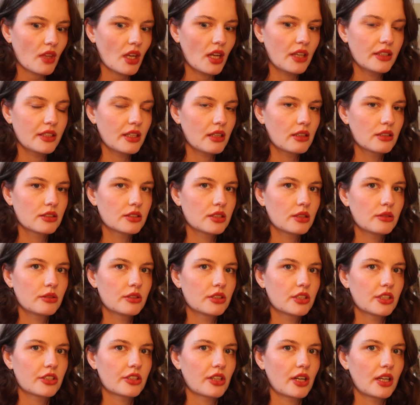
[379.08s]
And then as soon
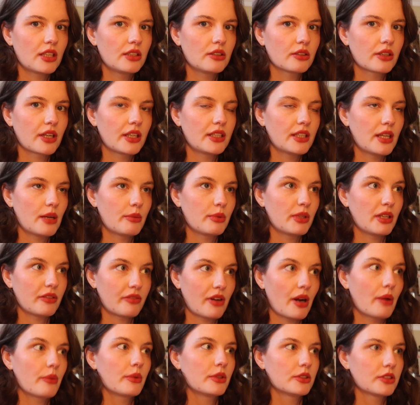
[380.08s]
as you try and look in there, be like,
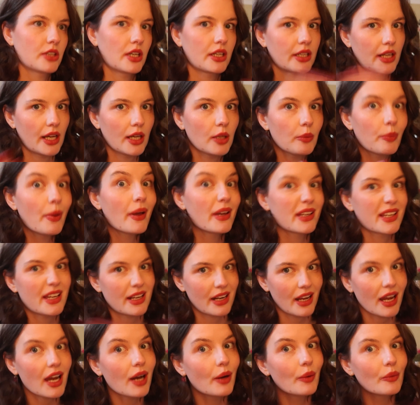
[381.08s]
right, we'll try and help it, get
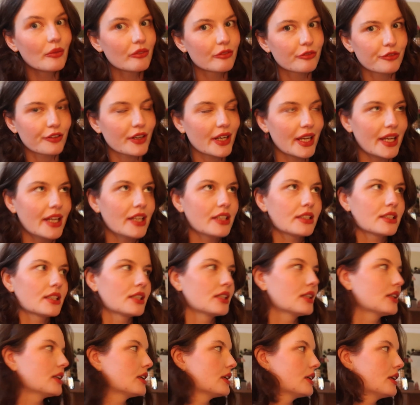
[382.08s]
it out, free it.
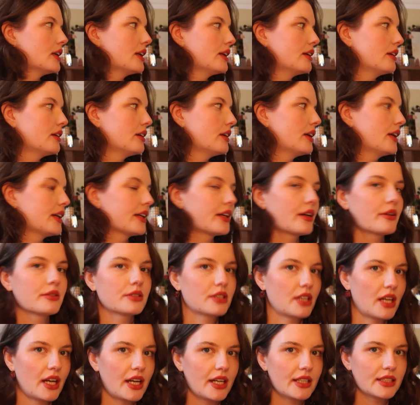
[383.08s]
It goes
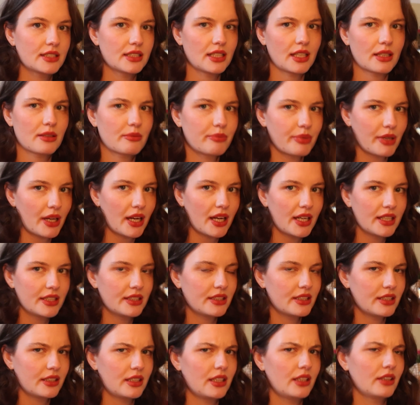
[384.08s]
and hides like
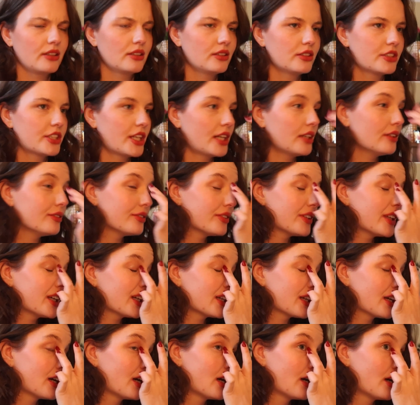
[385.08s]
behind the little shelf
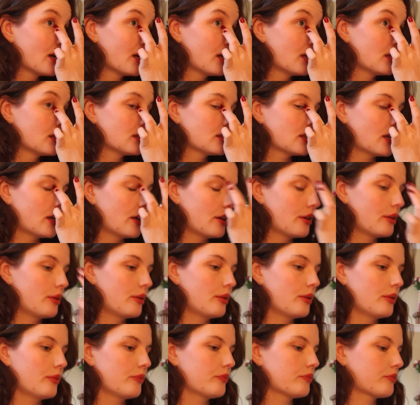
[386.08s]
thing.
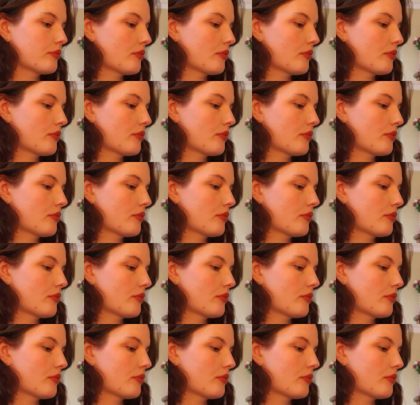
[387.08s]
So,